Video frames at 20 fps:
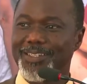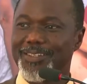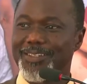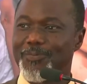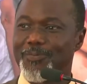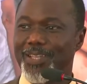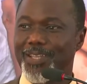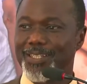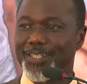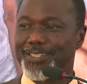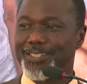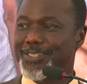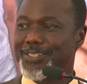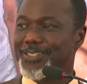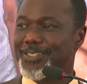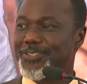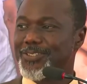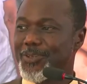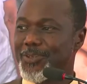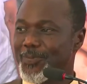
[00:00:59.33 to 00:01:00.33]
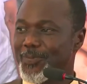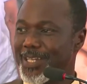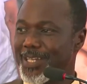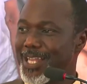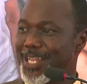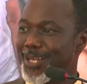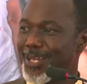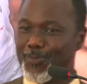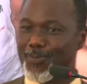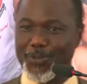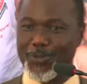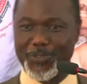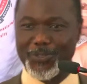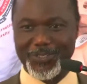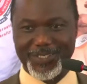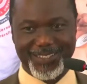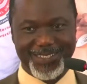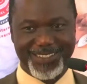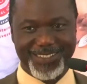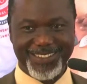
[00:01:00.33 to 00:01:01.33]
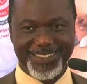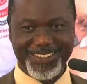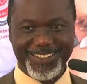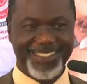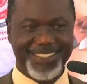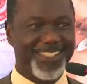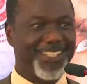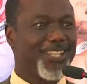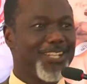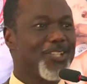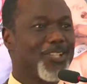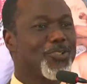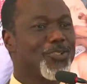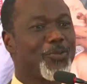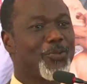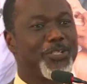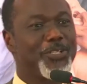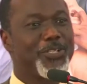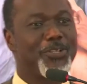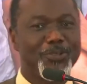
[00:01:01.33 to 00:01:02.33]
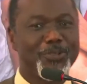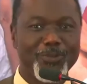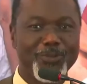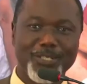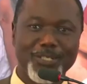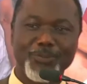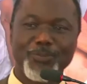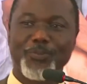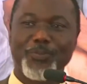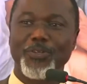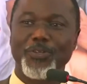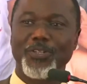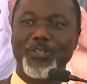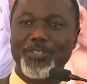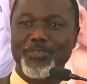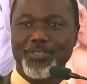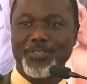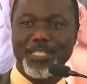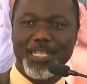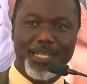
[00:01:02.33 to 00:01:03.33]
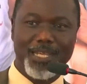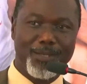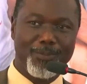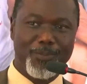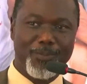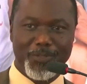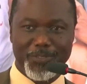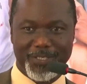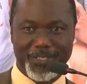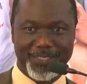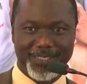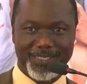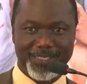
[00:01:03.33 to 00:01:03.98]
Makes Tom a dull boy. So we don't want to produce dull boys